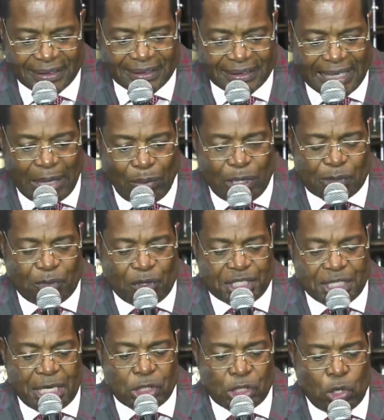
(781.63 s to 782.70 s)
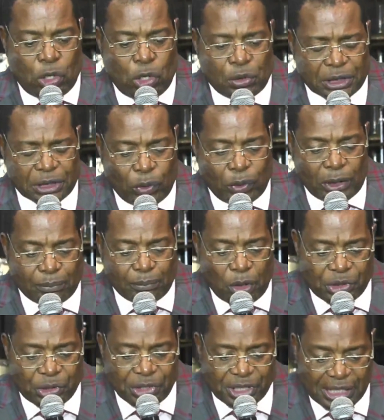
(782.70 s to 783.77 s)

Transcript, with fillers: I was 40 years old when Moses, the